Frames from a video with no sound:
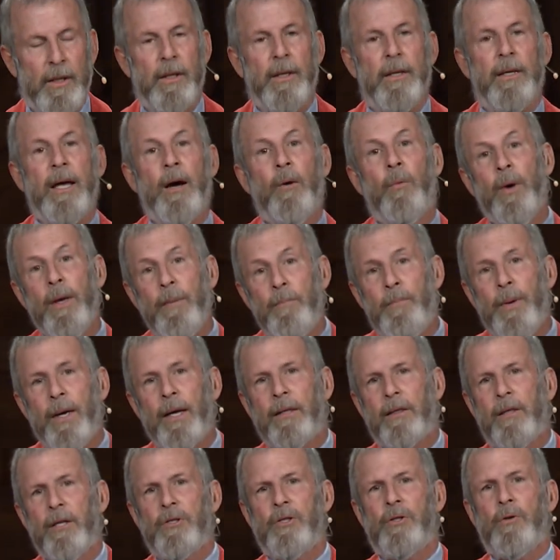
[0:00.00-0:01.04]
Now, we
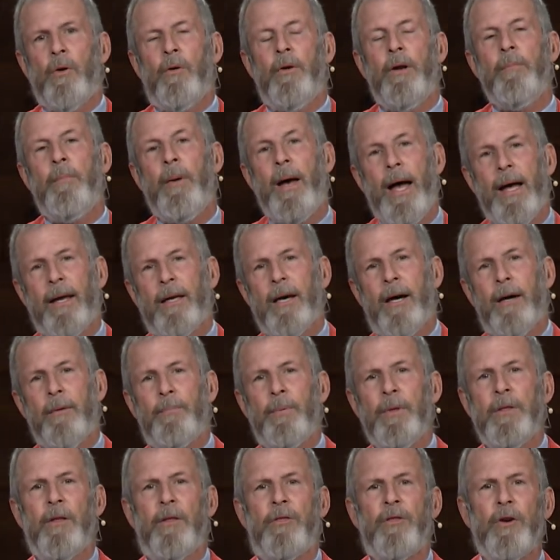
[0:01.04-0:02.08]
pick the story back up
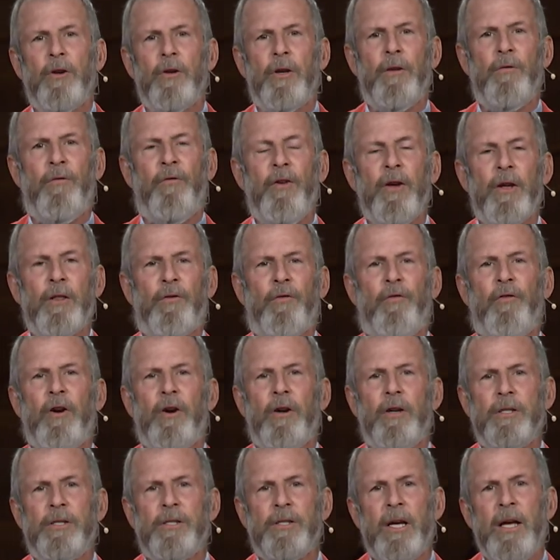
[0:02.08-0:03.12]
in the 35th
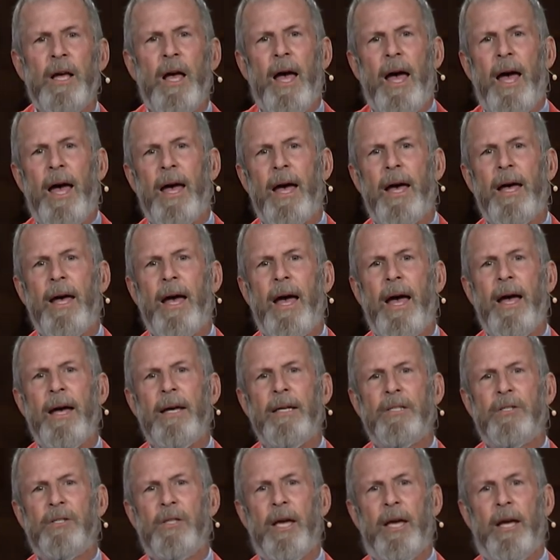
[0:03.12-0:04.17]
verse uh,
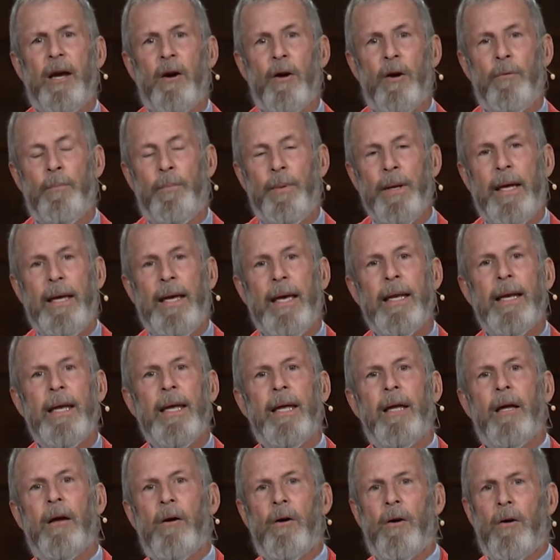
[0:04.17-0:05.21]
as they are
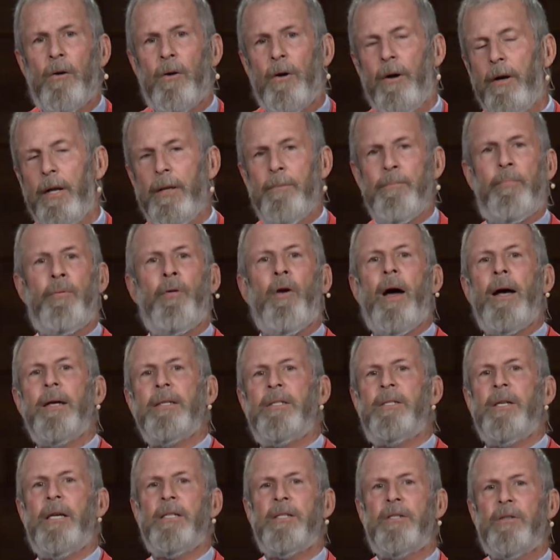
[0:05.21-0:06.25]
beginning or in
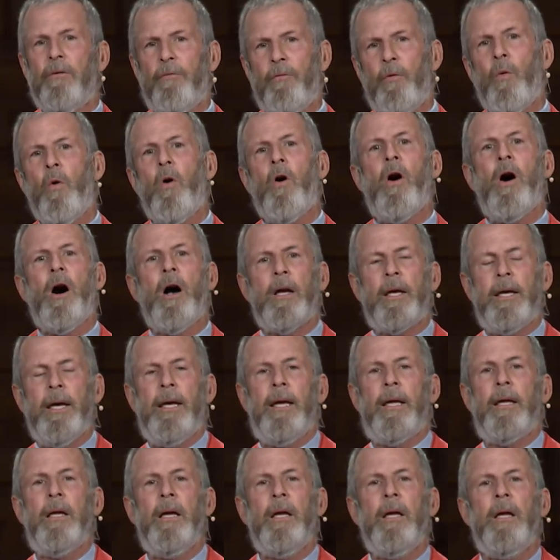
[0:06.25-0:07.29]
process of
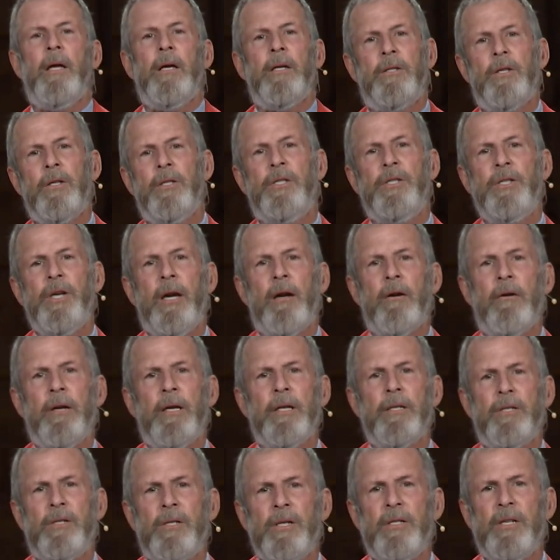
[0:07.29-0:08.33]
walking to
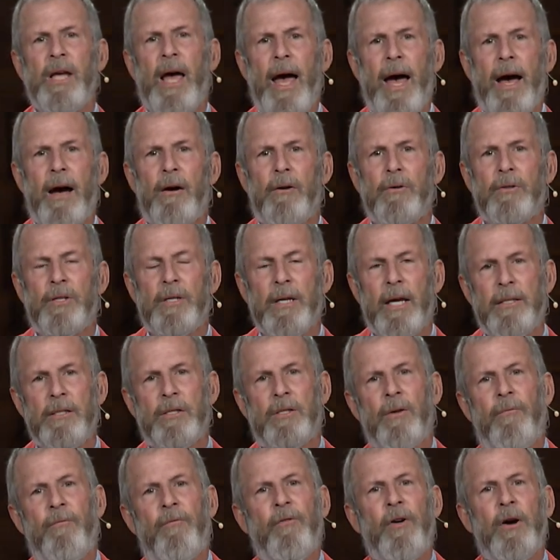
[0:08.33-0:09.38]
Jairus' house, and
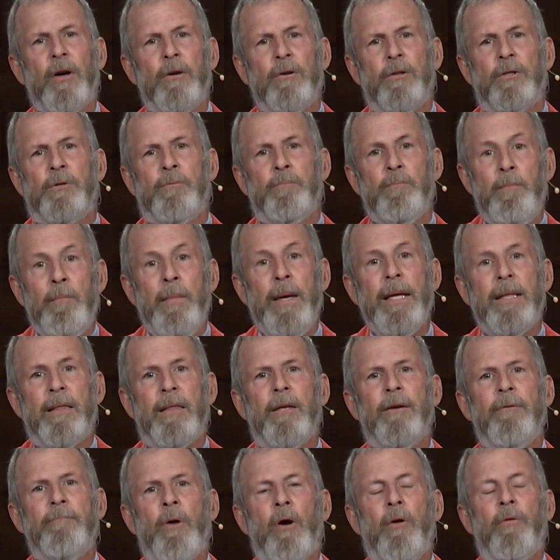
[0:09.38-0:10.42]
some folks meet
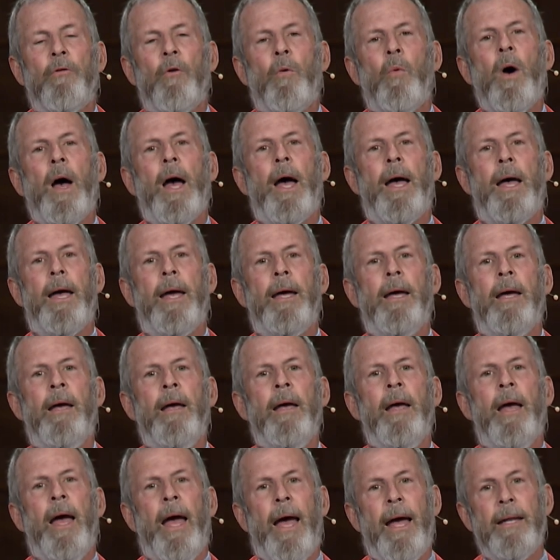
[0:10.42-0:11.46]
them on the way
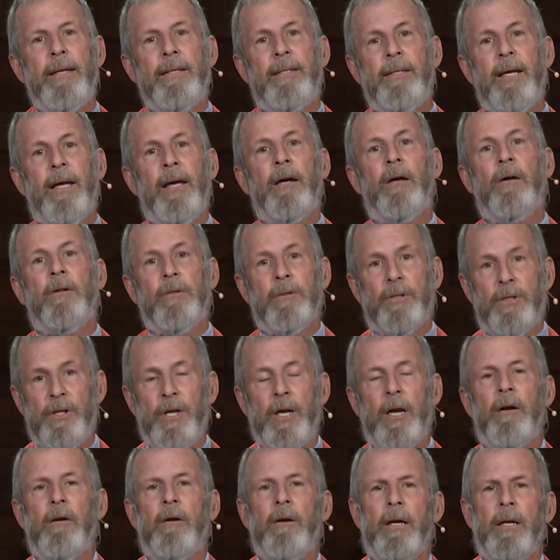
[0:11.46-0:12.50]
and tell
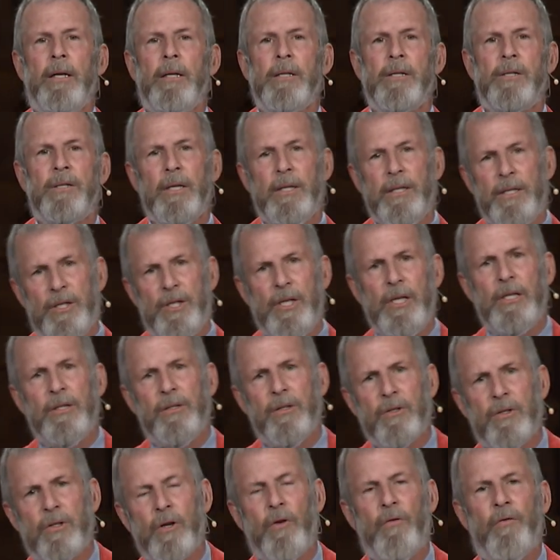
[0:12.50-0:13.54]
Jairus, and
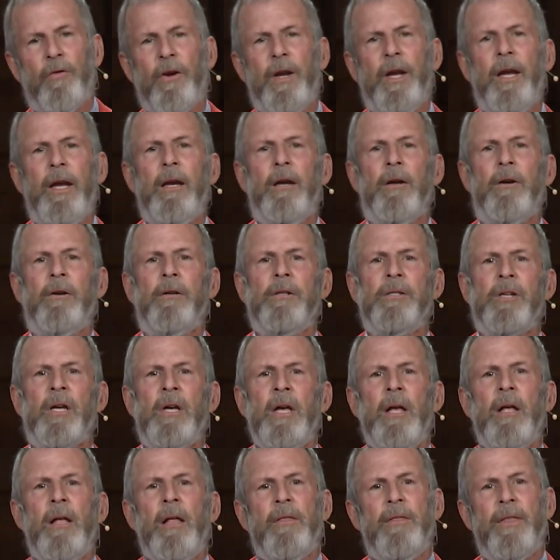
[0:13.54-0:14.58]
Jesus overhears
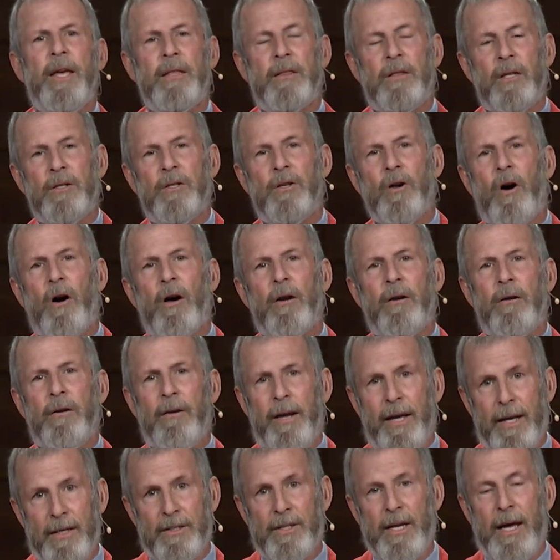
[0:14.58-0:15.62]
that the daughter
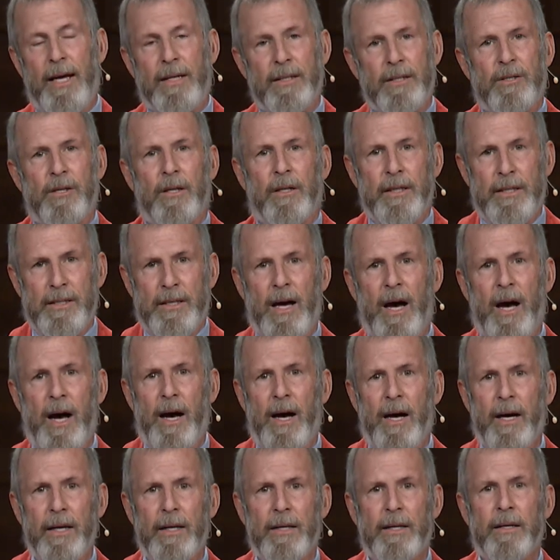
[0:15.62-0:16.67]
has actually
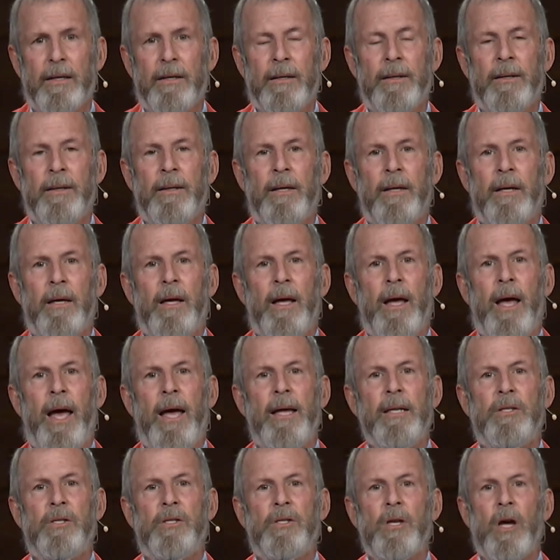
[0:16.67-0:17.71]
died.
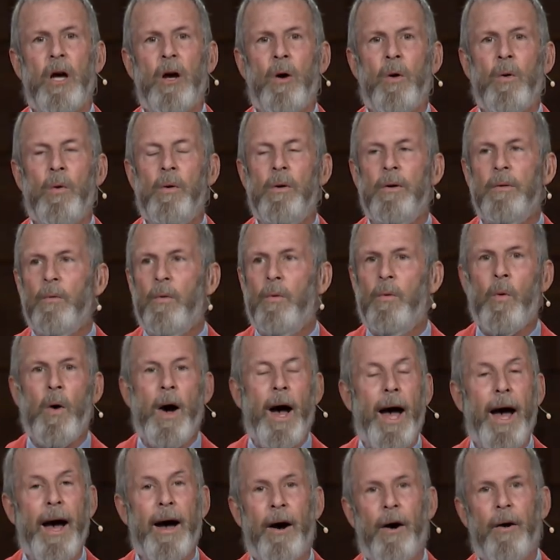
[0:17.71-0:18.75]
And so,
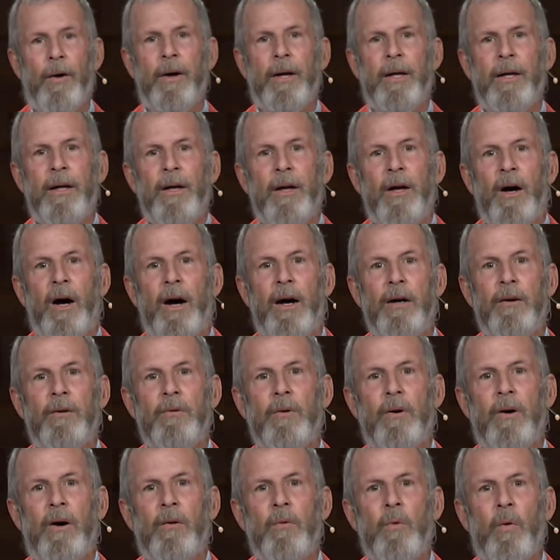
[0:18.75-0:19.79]
wow, uh,
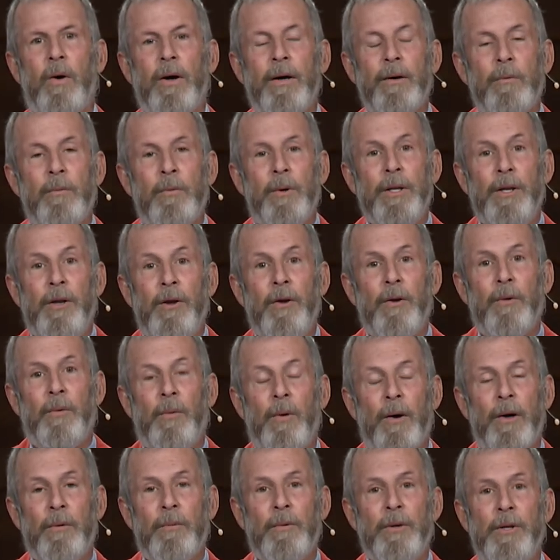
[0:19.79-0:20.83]
what, would you,
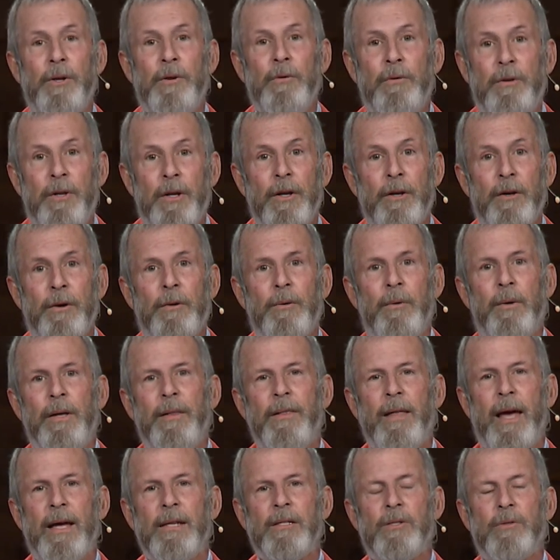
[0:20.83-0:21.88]
what would you do
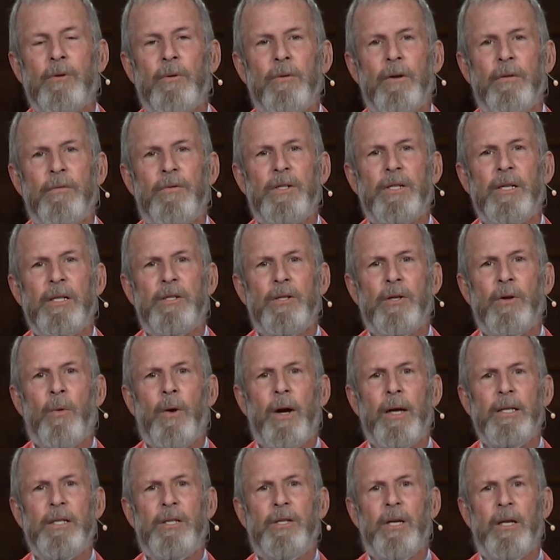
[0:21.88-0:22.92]
in that sort of
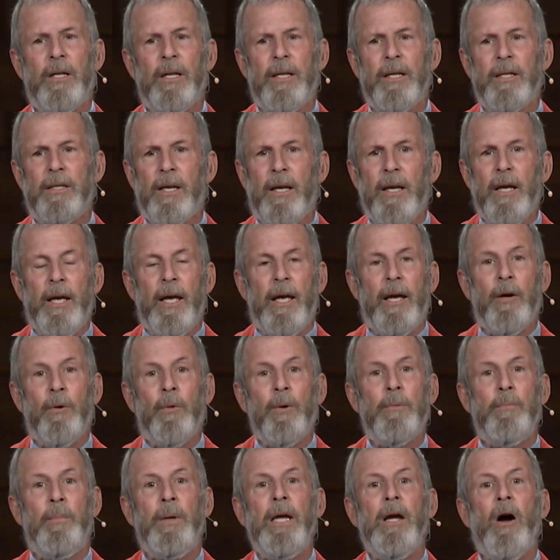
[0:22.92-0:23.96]
situation? It, it
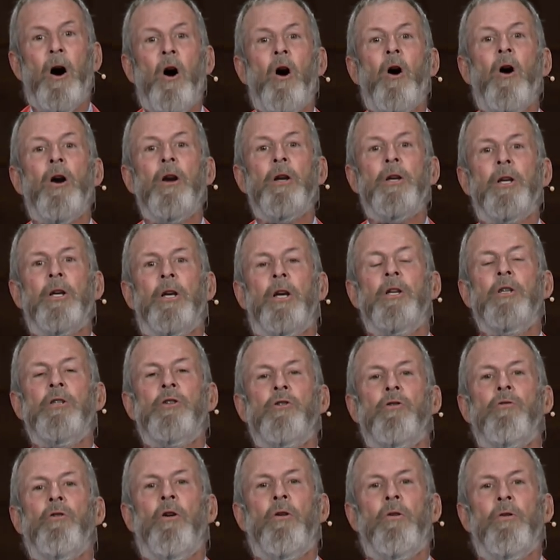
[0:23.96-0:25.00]
would be hard to
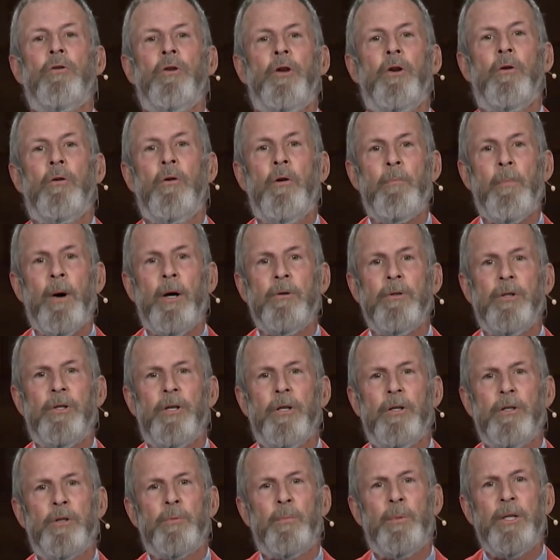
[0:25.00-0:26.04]
control your
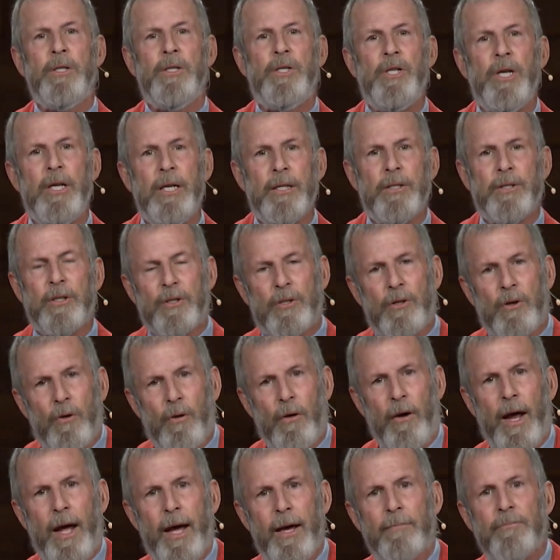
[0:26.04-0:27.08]
emotions. But Jesus
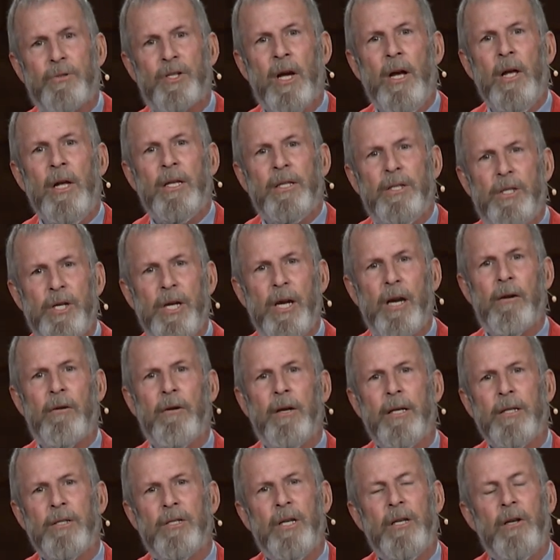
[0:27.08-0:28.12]
grabs
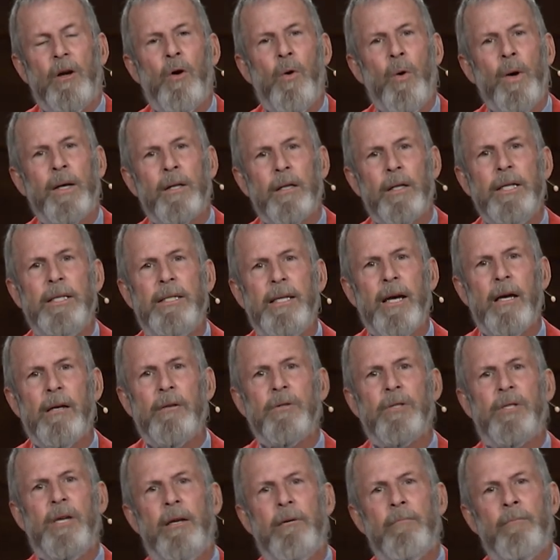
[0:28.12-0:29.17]
Jairus and quickly
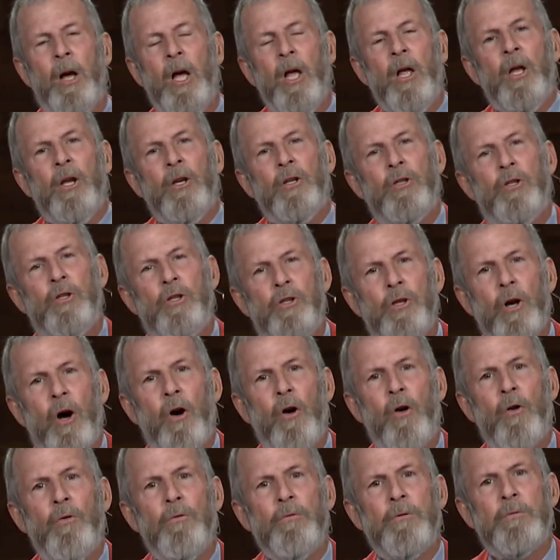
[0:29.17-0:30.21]
tells him,
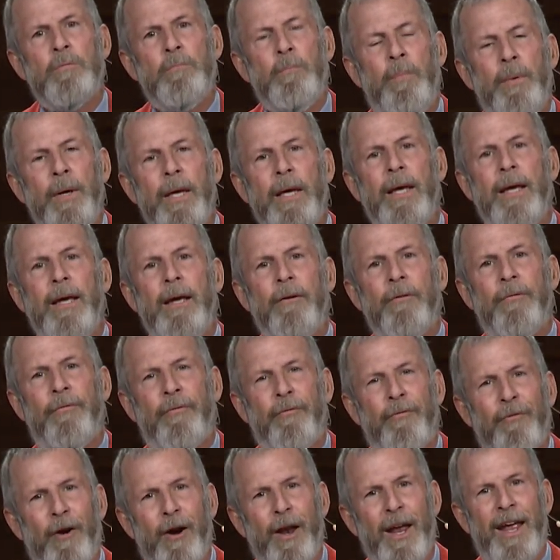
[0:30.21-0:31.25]
Don't be
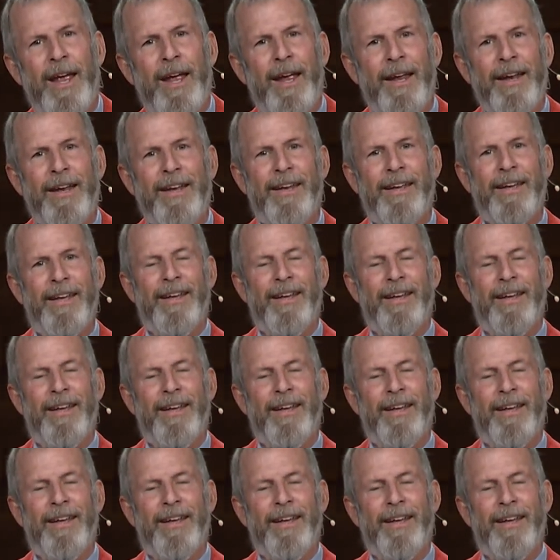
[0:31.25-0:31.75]
afraid.